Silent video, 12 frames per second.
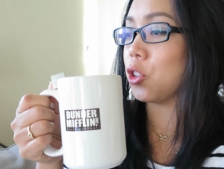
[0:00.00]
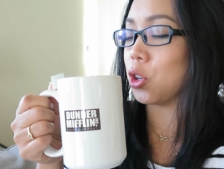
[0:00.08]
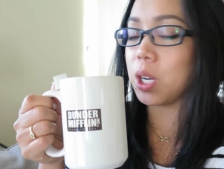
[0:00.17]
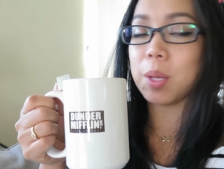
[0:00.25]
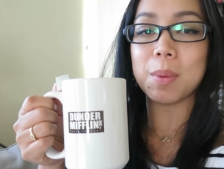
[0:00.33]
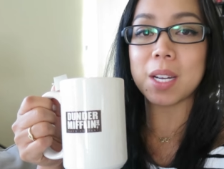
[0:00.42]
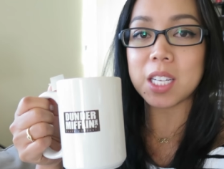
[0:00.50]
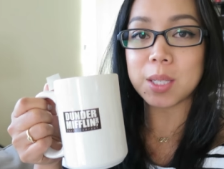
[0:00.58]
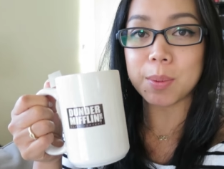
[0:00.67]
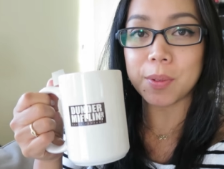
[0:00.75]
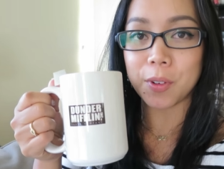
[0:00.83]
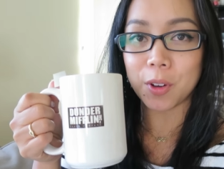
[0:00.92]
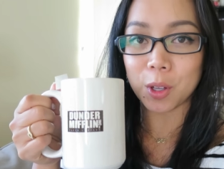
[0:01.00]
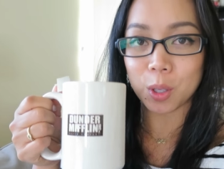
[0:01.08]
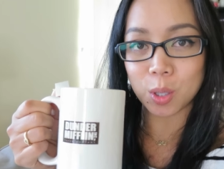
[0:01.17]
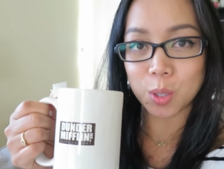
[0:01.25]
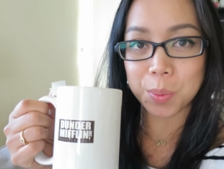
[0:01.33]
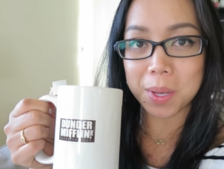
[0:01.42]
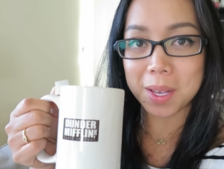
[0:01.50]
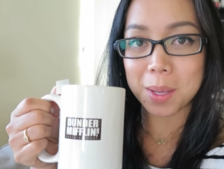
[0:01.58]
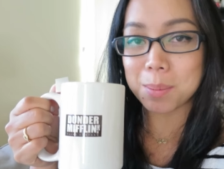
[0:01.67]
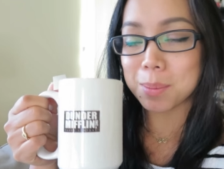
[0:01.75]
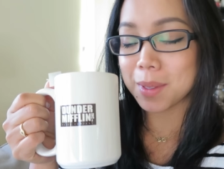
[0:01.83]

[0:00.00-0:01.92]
30 minutes before the girls wake up.